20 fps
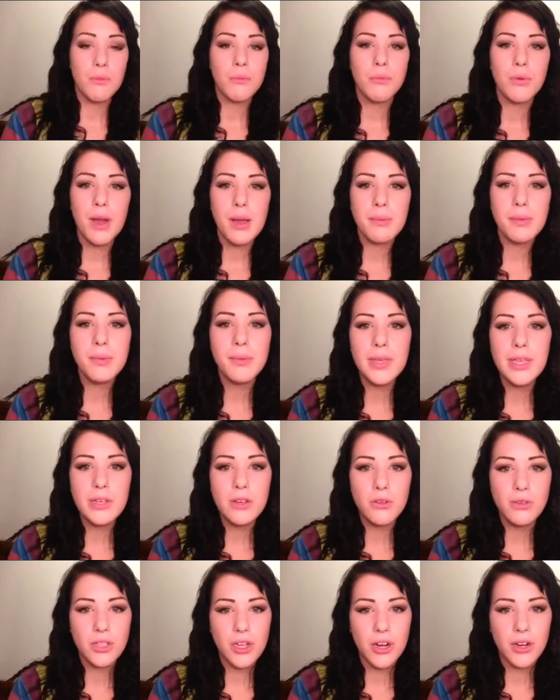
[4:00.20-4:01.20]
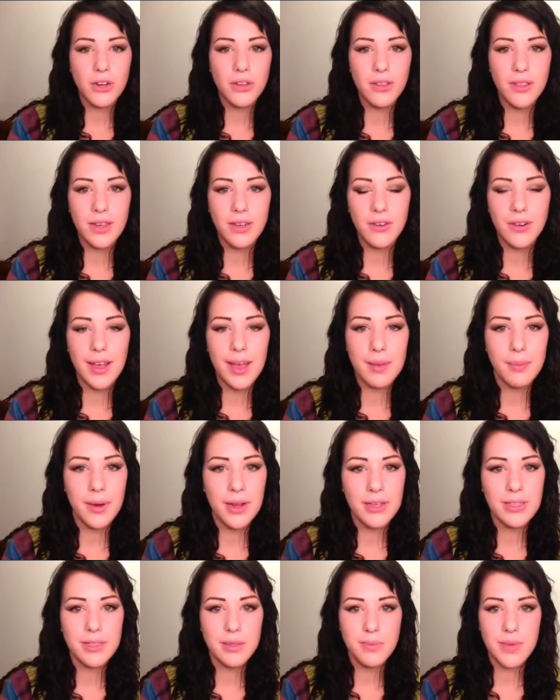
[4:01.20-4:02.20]
probably no darker than your
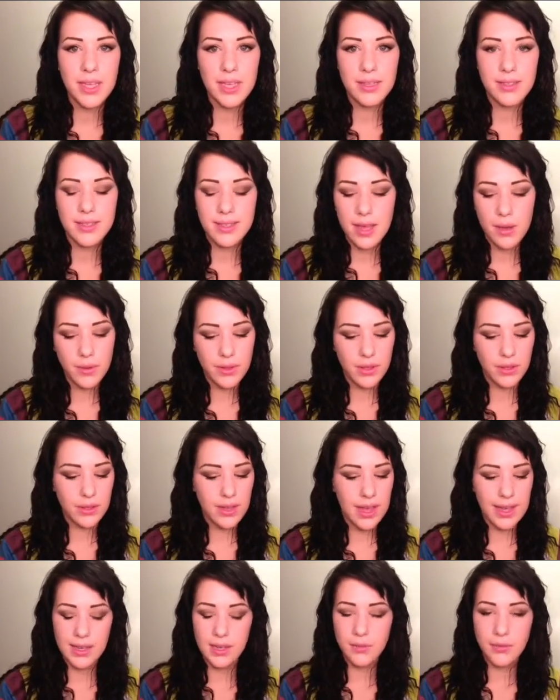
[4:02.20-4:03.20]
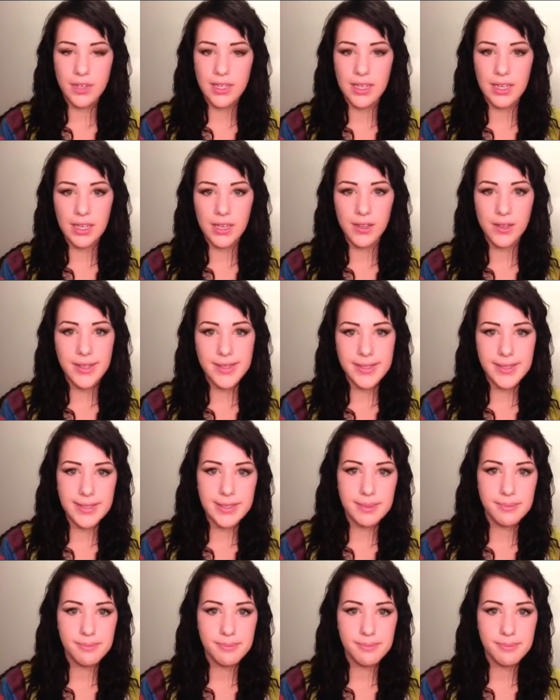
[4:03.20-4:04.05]
eyebrows because that would look kind of ridiculous.